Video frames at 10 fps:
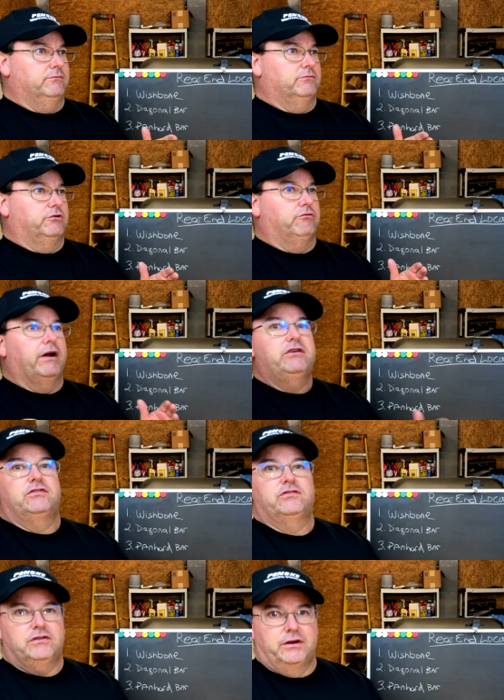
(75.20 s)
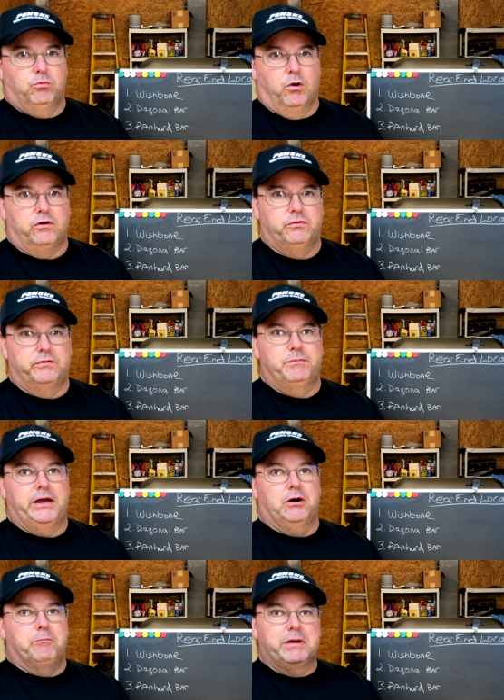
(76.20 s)
graciously worked with
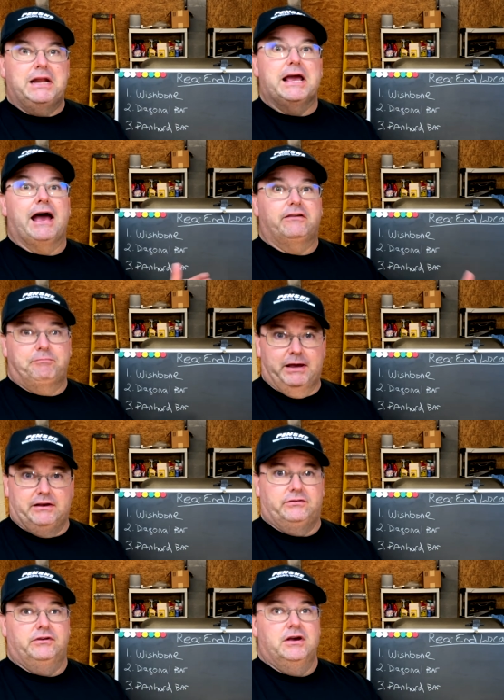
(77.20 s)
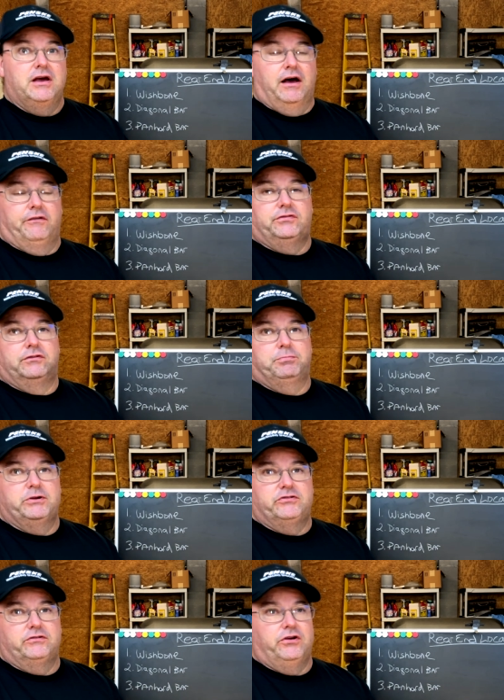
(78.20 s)
me on many aspects of
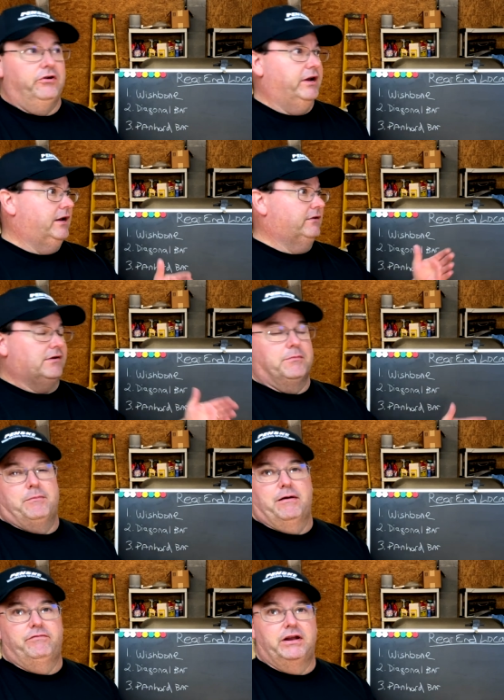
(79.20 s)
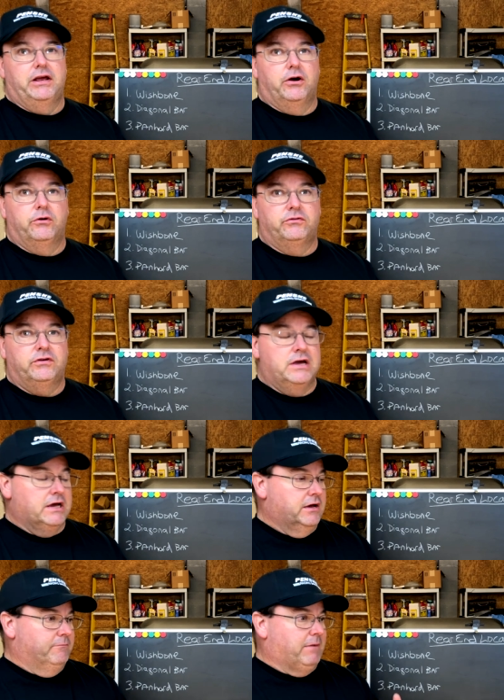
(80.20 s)
suspension tuning in some of my videos.
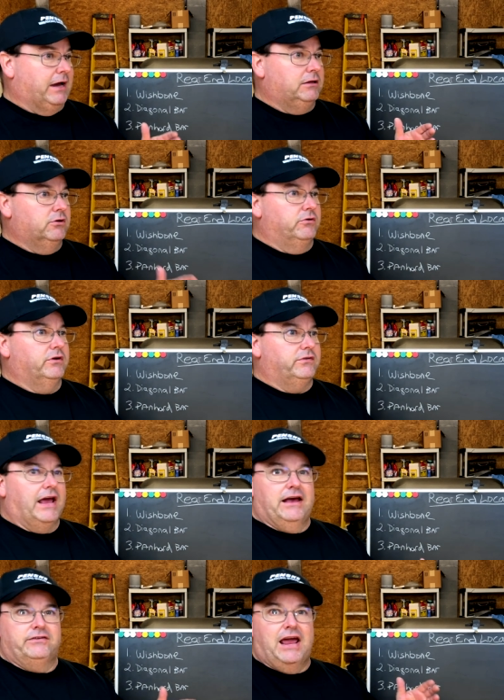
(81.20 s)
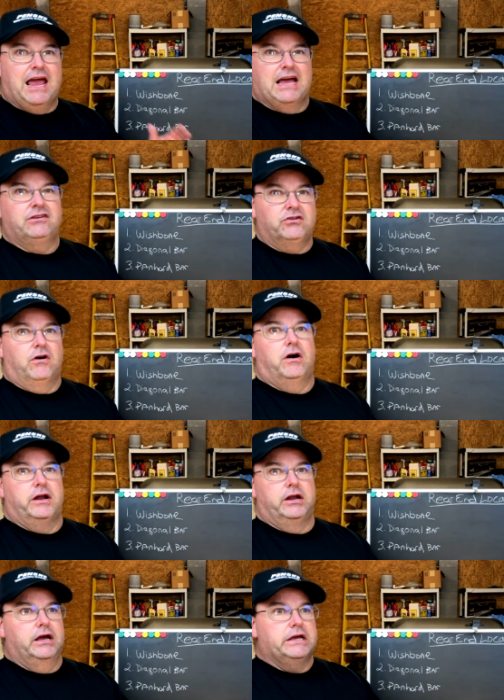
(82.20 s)
Mike Lucas has
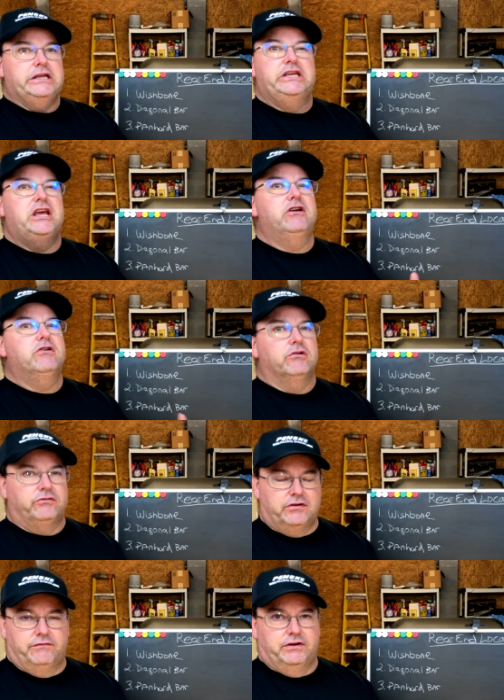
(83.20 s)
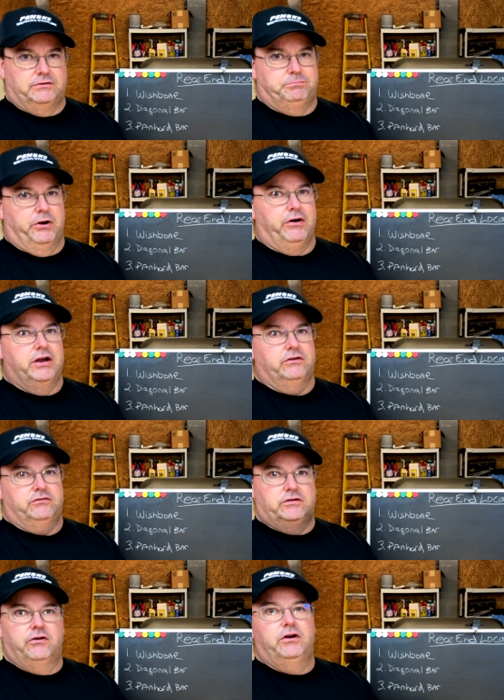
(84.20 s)
hands-on years of
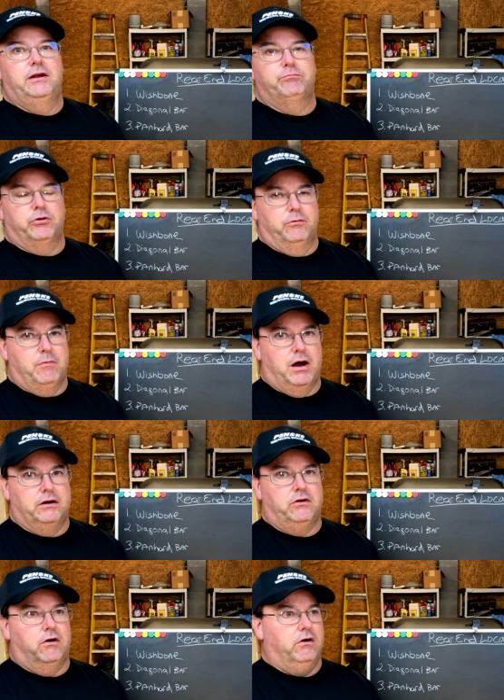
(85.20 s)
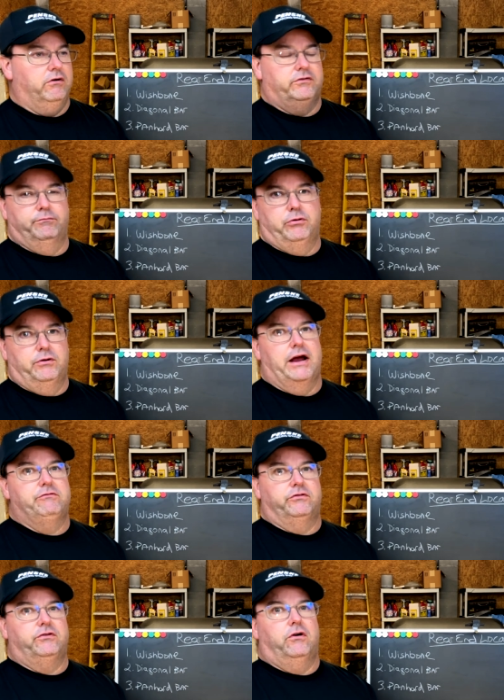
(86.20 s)
experience tuning Pro Mod cars and Pro
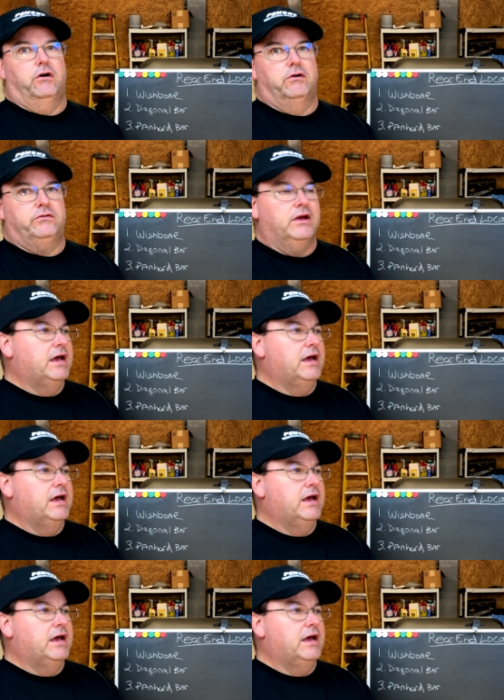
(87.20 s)
Nitrous cars.